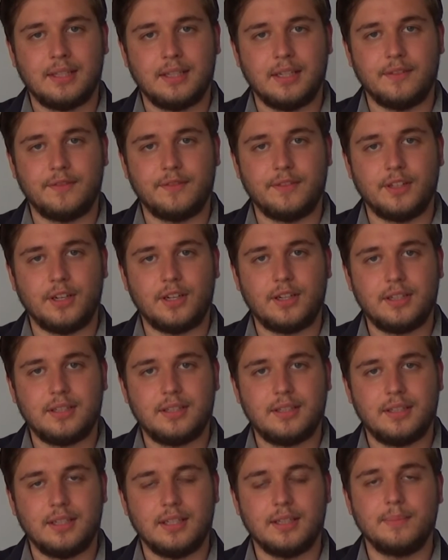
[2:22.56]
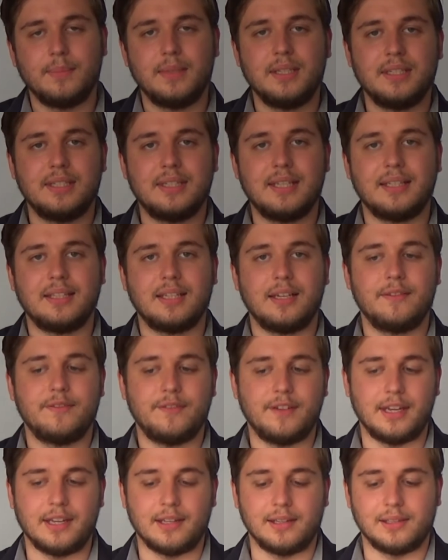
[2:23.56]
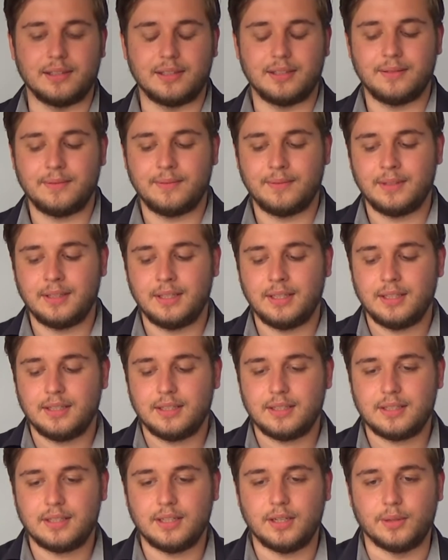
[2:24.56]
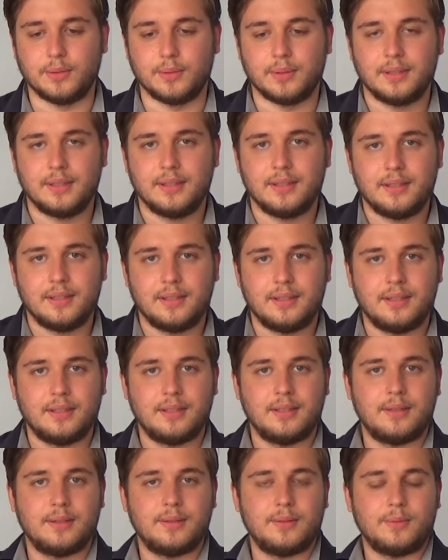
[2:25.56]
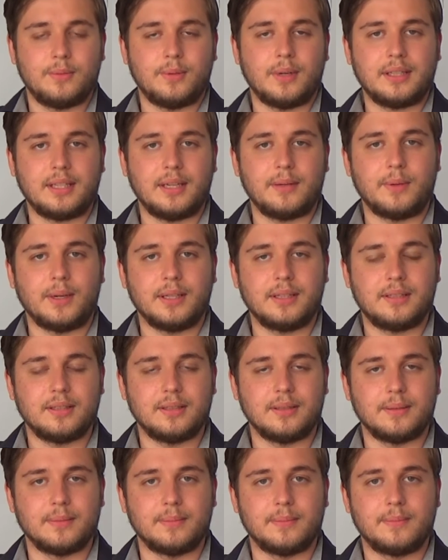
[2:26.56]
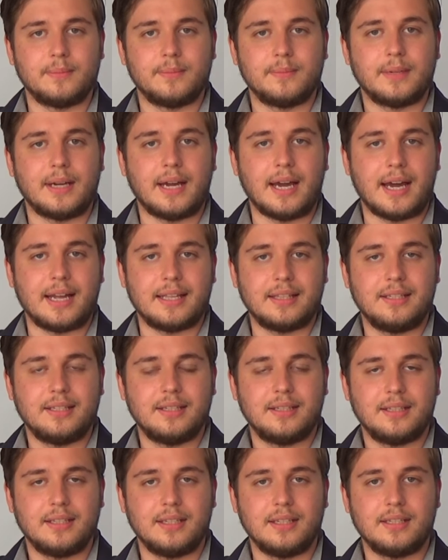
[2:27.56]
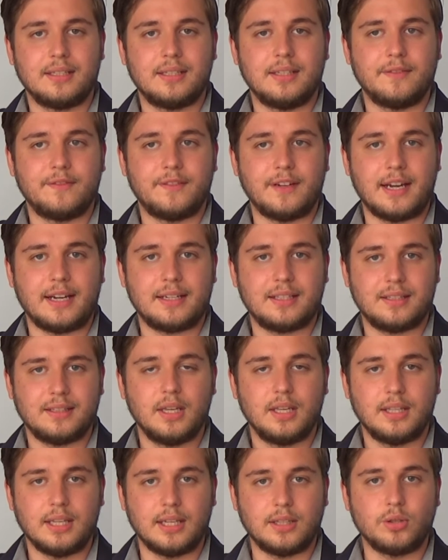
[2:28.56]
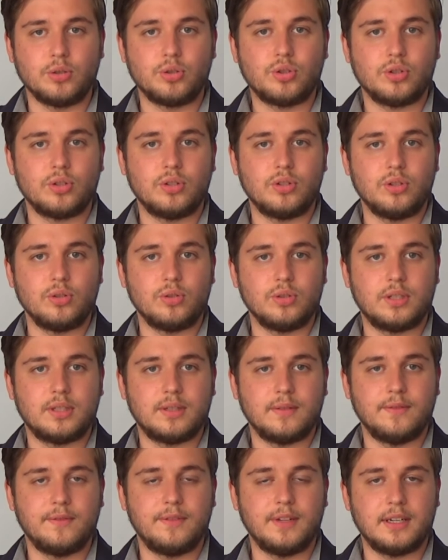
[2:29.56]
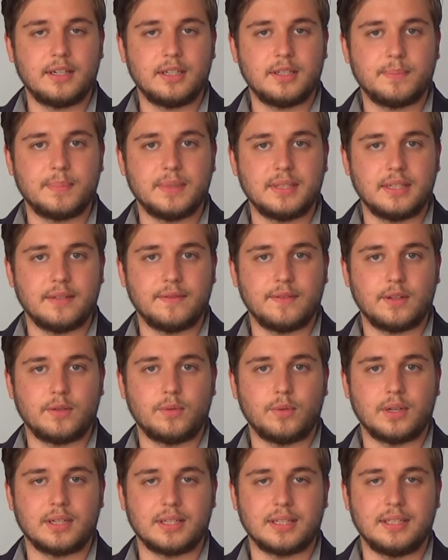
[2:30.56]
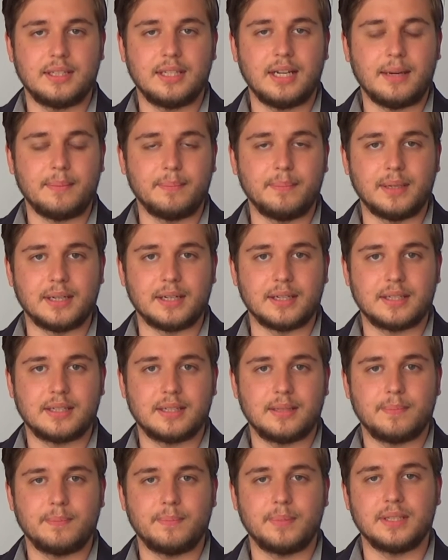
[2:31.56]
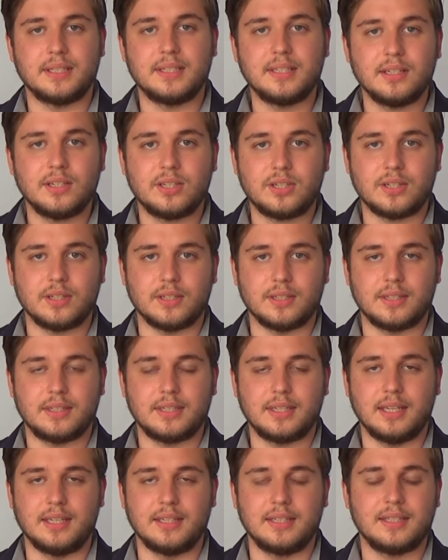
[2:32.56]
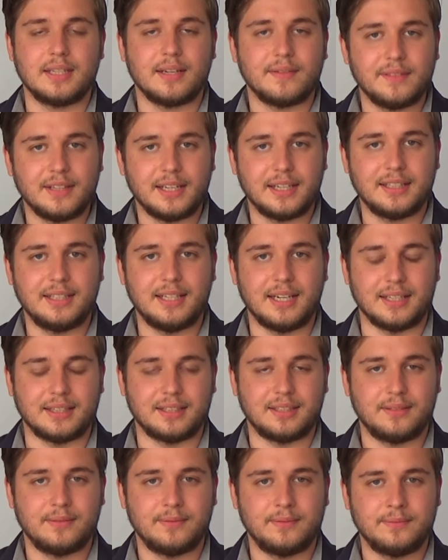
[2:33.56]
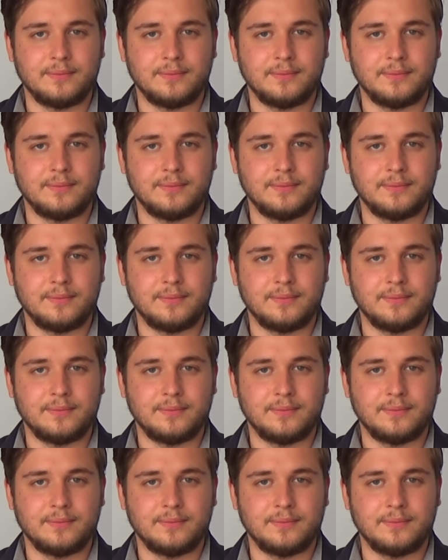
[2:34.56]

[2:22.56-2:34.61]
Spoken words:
If not, it means that I failed. So, what I want to add is the fact that you should use very specific words, numbers, positions, and stuff like that.